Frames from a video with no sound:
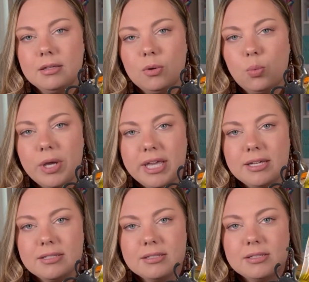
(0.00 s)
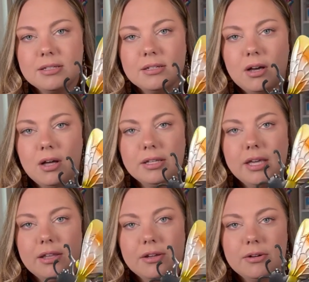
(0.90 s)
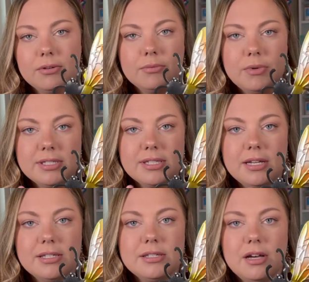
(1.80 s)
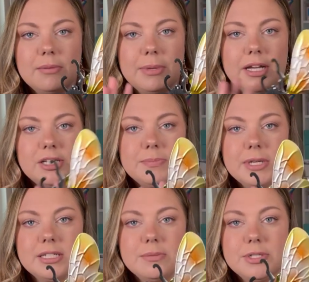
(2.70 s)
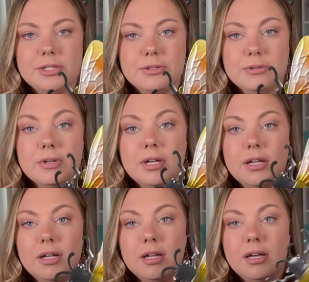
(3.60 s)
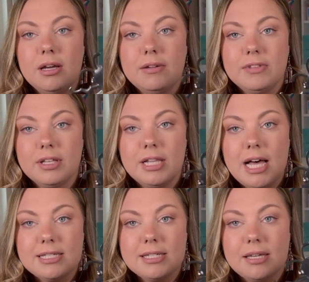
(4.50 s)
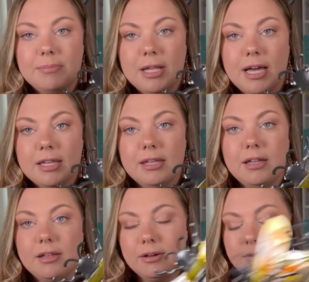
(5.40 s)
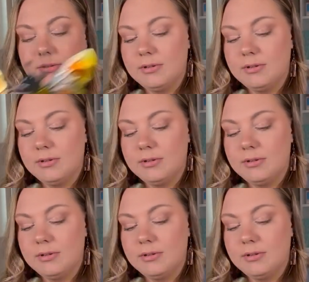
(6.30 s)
wings on the other ones that I saw, but I just picked up two of the classic black and yellow